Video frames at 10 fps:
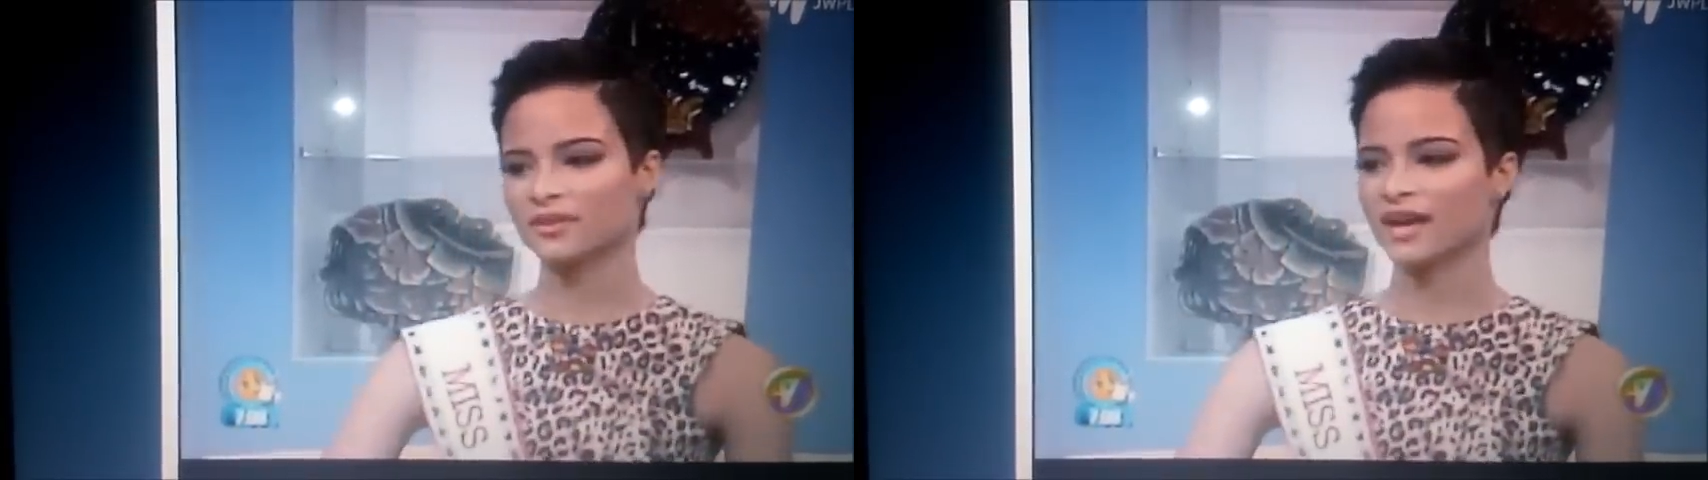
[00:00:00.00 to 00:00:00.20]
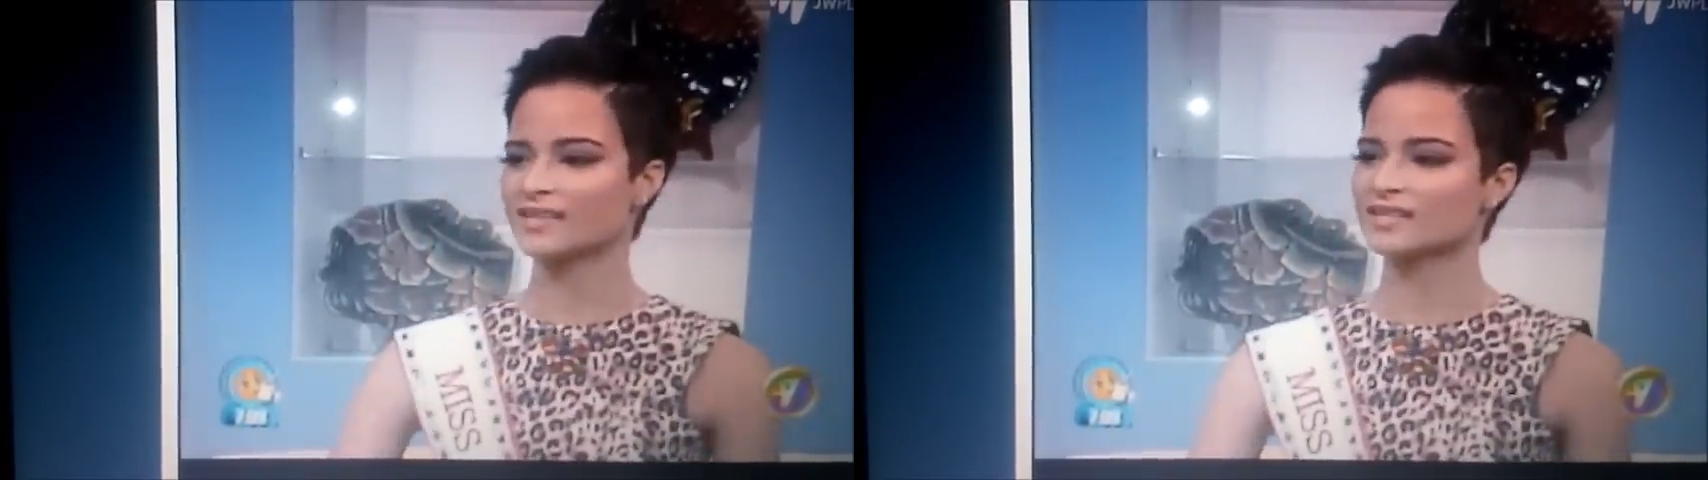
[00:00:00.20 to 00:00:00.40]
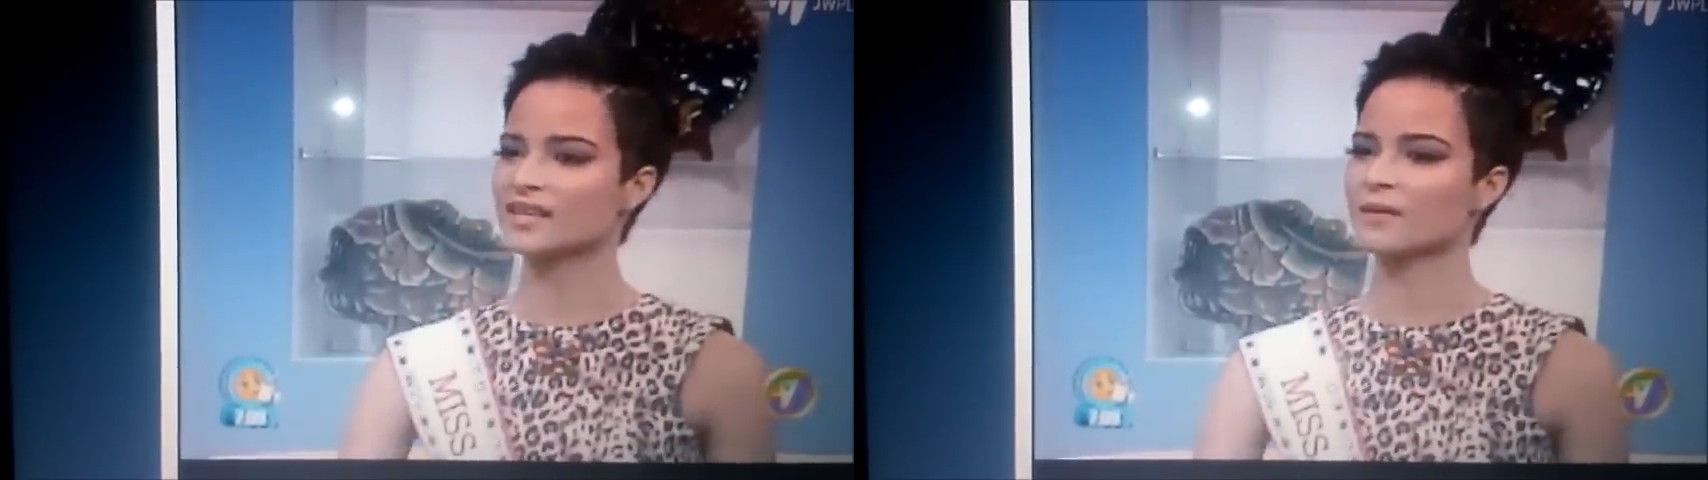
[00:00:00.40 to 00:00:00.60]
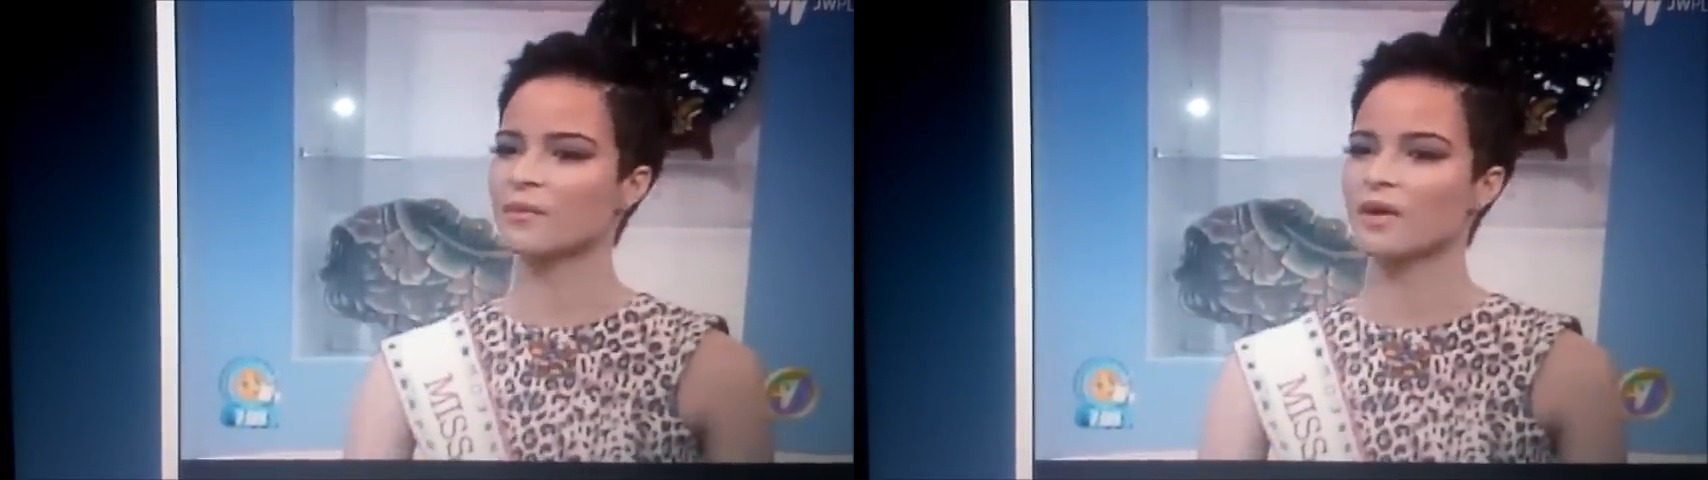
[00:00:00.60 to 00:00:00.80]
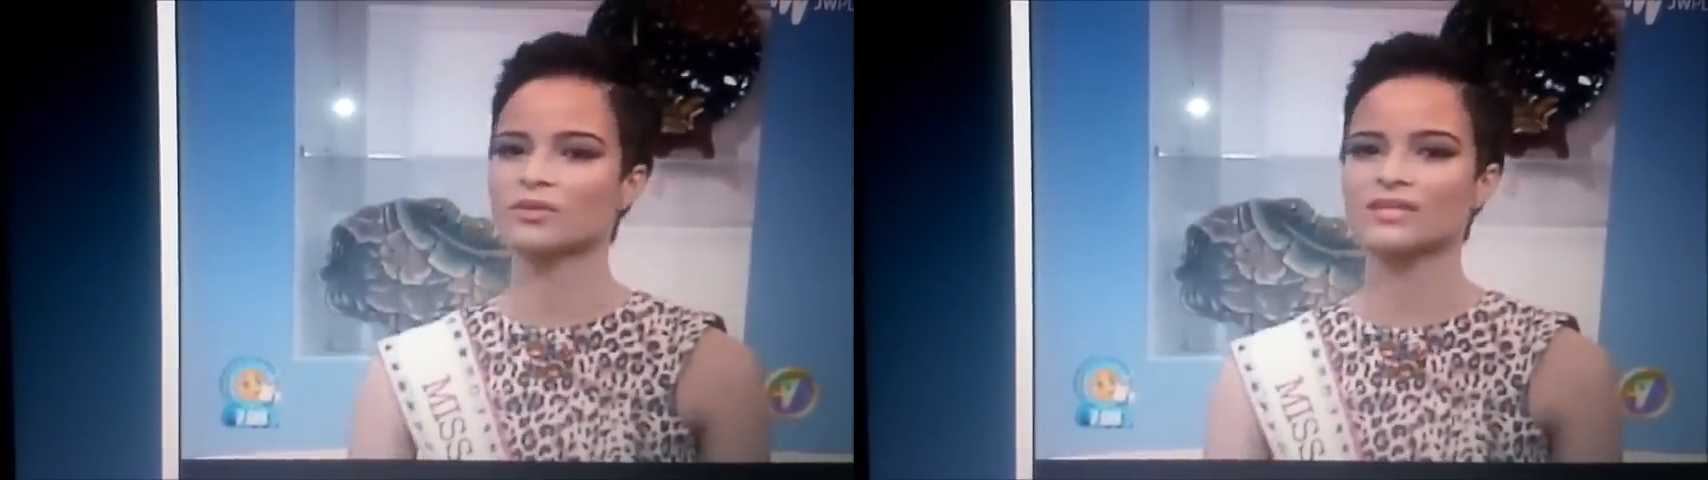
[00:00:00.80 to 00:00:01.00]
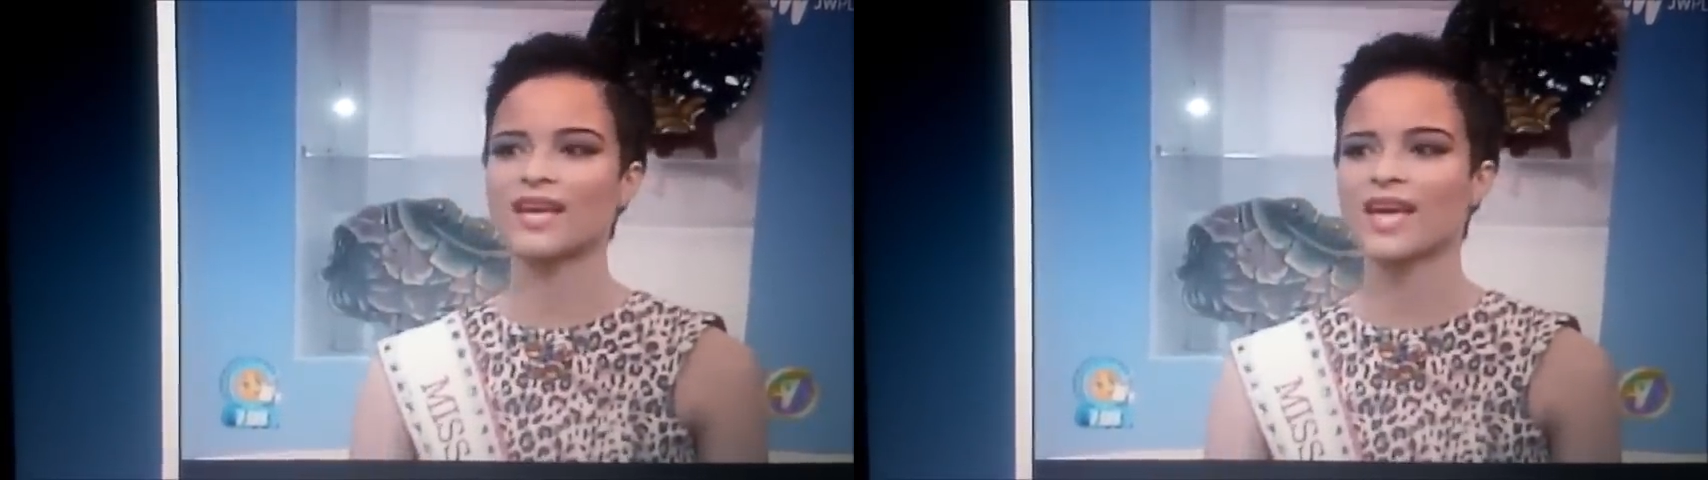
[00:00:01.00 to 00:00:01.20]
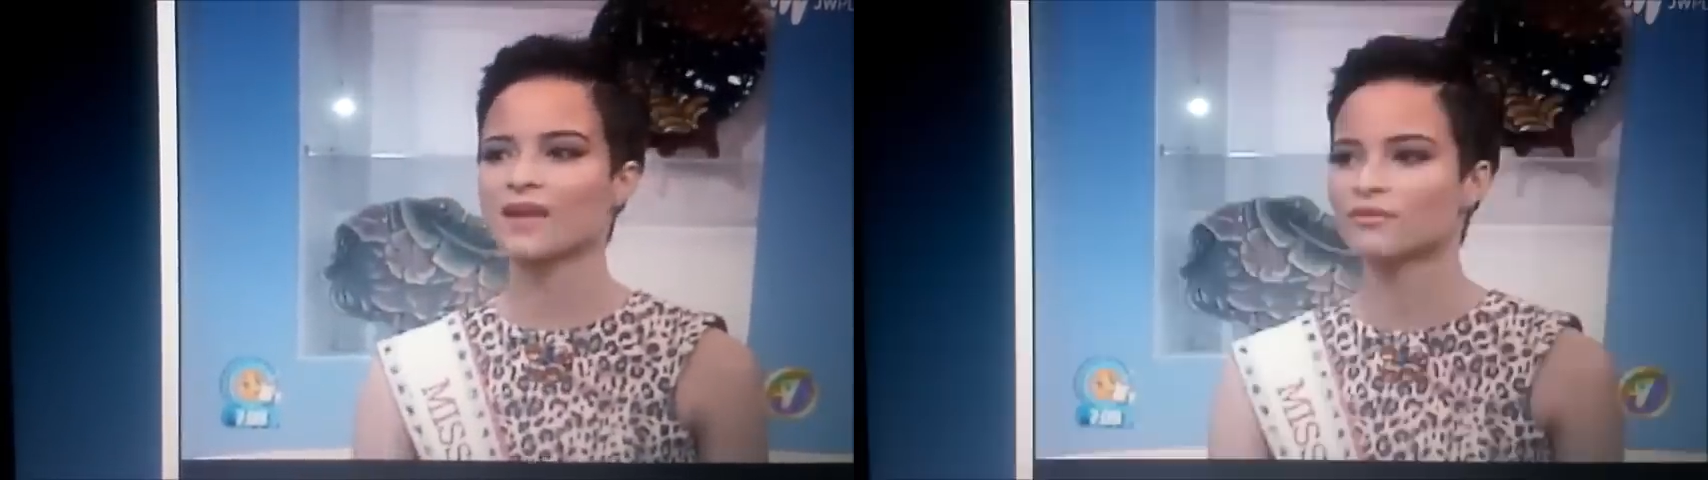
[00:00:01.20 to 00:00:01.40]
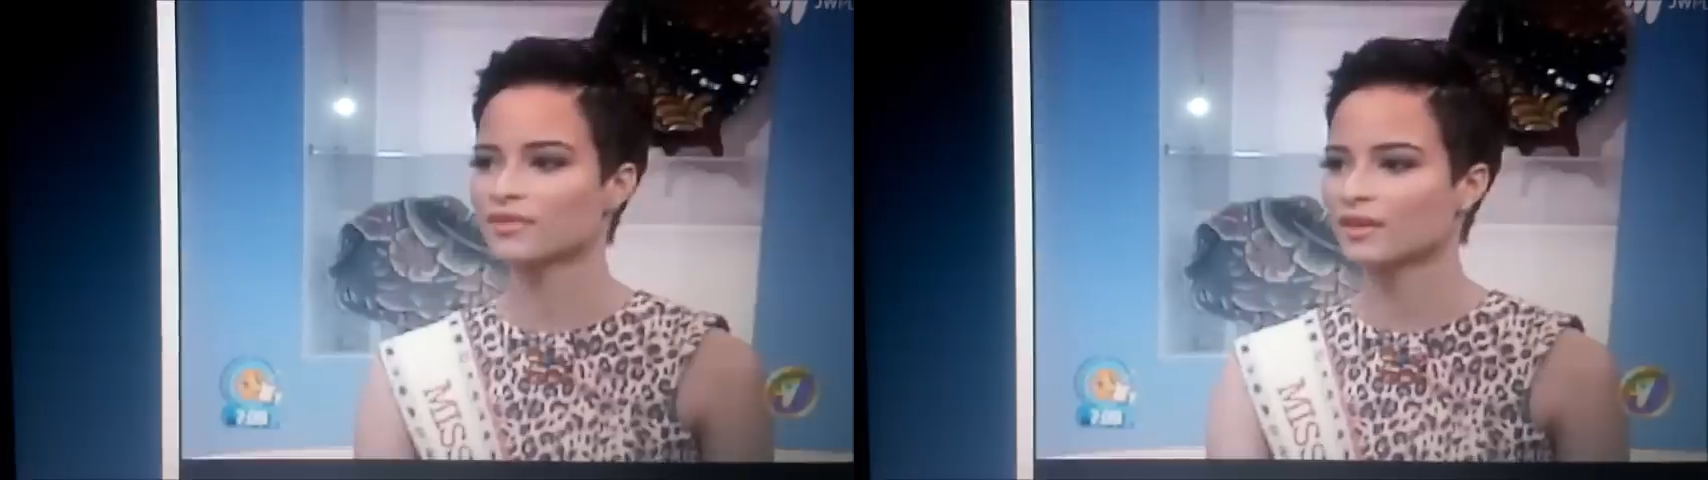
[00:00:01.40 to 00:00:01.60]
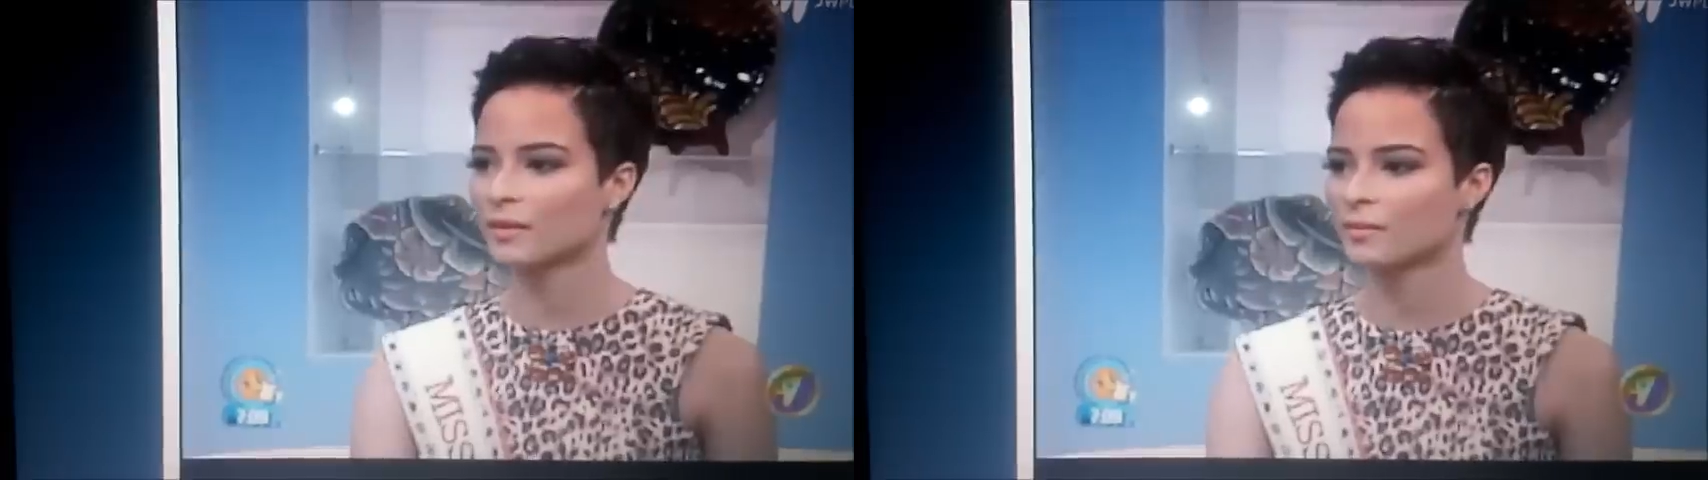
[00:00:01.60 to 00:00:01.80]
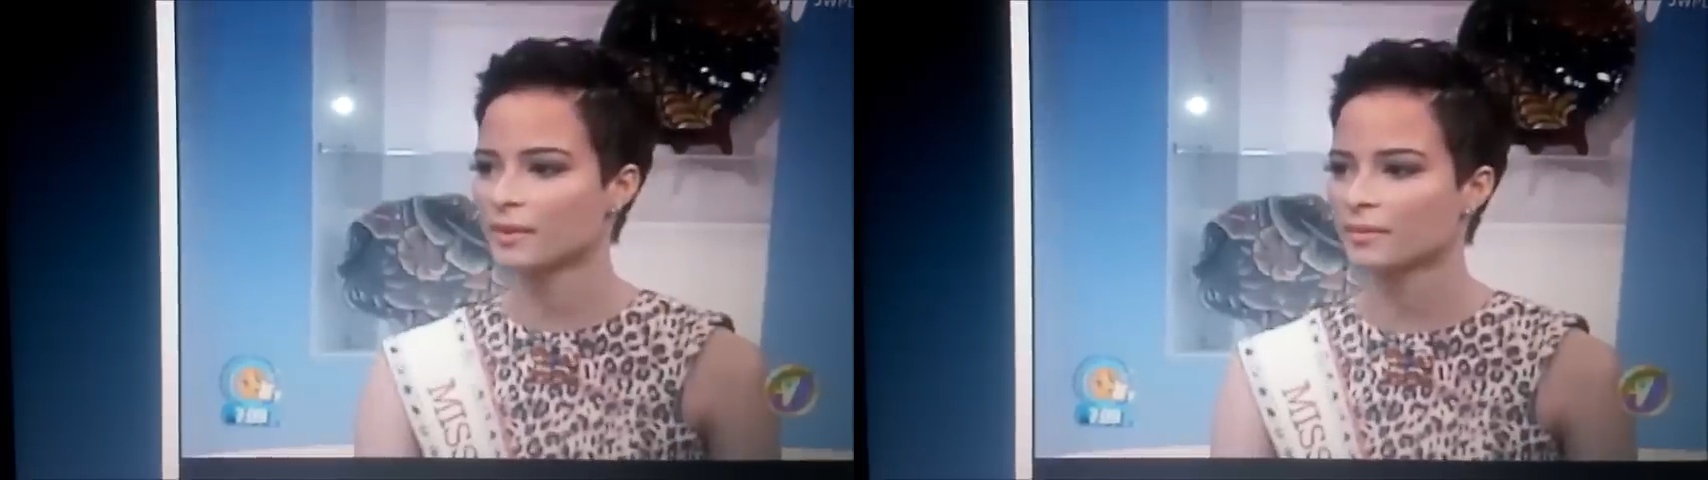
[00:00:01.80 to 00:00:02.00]
They're asking about everything
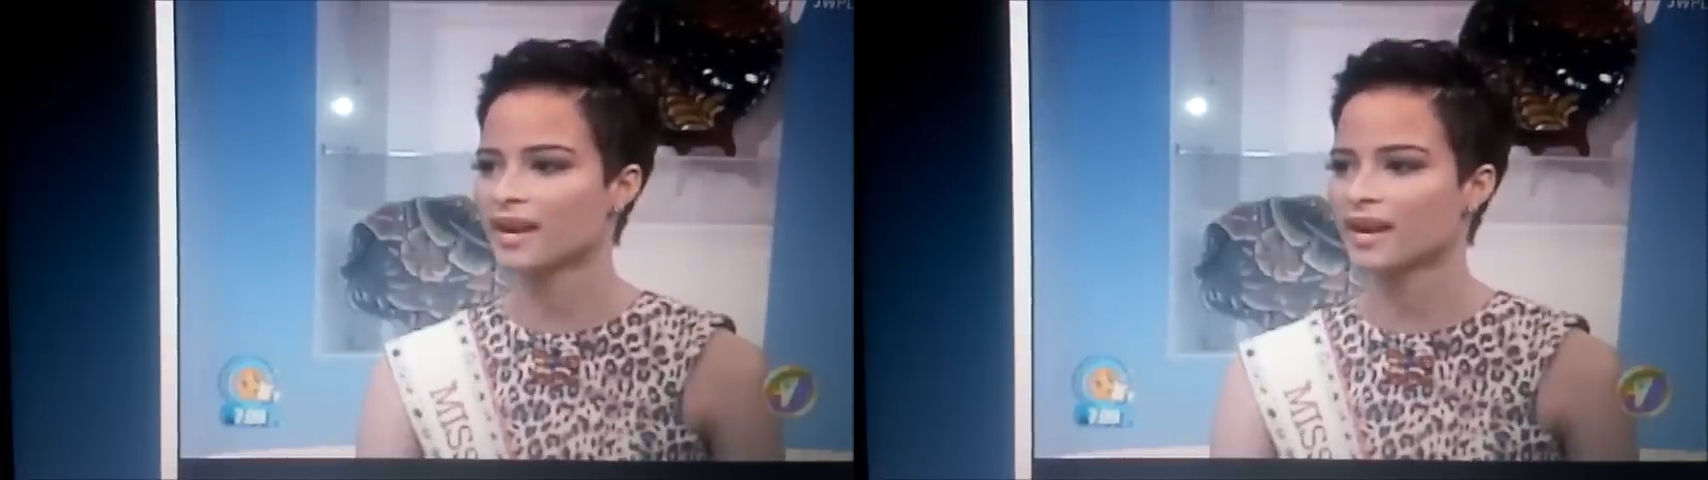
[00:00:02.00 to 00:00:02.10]
about people.